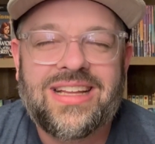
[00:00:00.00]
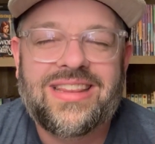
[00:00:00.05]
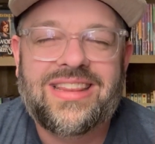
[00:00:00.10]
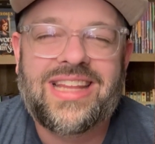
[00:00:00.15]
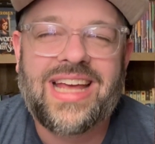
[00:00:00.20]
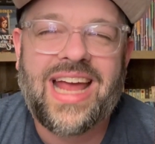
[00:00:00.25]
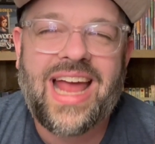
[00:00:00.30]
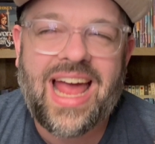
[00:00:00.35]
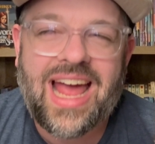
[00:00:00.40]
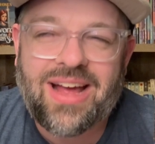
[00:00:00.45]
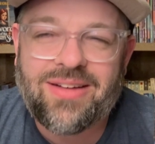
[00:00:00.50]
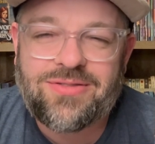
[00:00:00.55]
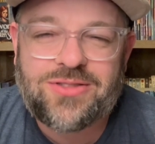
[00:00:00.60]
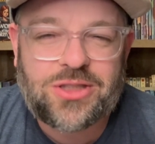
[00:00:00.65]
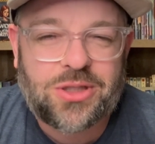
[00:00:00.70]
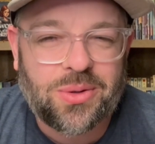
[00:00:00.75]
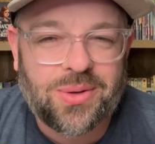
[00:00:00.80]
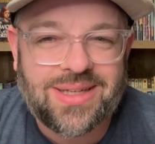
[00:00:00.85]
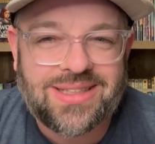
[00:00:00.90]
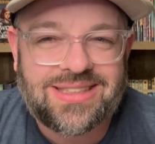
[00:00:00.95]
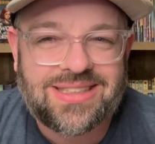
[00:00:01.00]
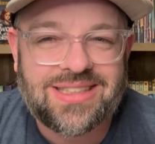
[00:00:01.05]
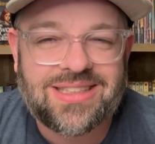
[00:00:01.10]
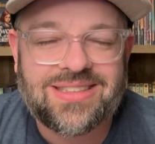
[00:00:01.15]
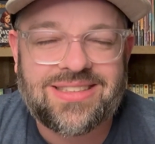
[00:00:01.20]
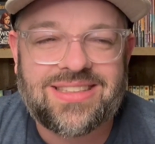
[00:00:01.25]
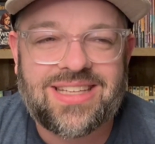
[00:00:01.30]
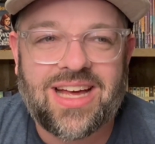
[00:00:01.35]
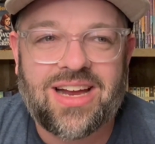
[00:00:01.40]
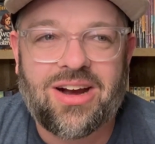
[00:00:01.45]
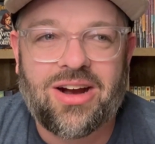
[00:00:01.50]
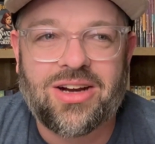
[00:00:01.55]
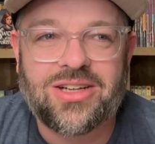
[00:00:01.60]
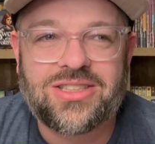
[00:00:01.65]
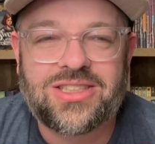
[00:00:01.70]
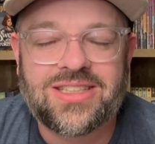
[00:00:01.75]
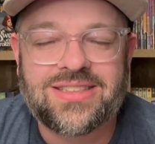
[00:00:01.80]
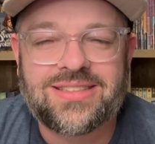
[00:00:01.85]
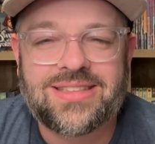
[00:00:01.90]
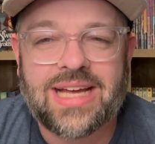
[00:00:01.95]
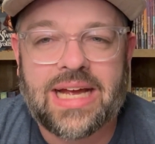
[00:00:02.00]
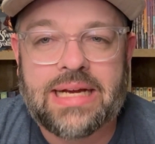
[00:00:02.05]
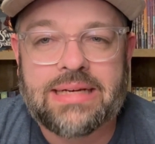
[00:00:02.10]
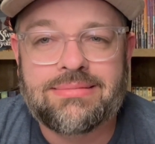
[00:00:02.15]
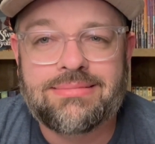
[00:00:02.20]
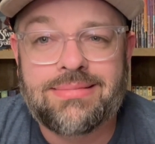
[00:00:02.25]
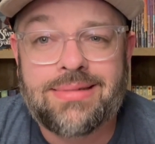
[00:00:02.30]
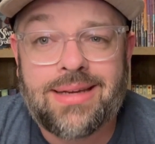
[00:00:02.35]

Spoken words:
they have choices that are just like,